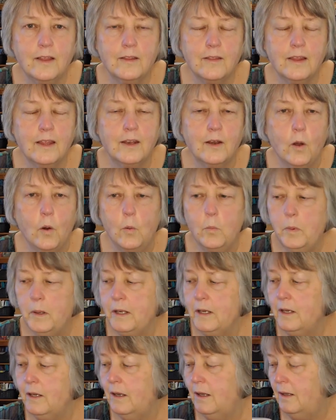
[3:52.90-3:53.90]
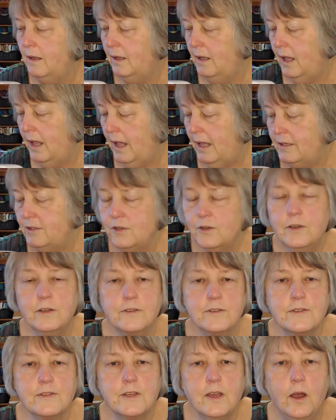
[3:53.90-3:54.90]
it open and you
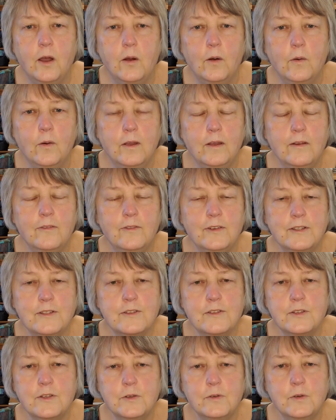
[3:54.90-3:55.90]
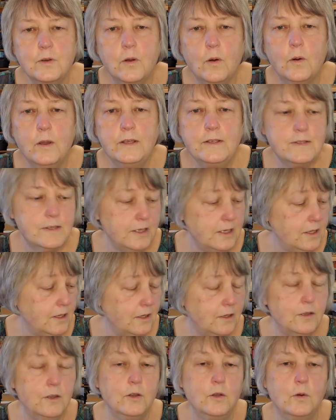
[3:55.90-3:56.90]
can sew. If it's too
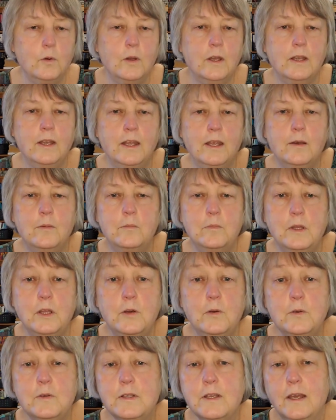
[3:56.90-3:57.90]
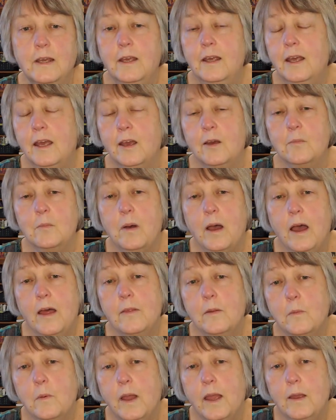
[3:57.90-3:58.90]
noisy, you can hit mute. And by
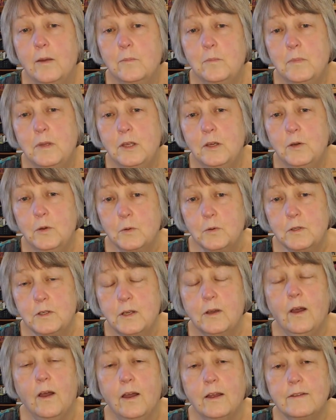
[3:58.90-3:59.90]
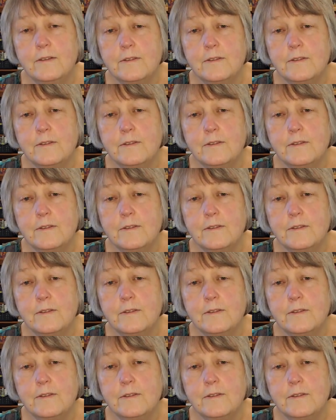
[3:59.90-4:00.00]
the way, mute on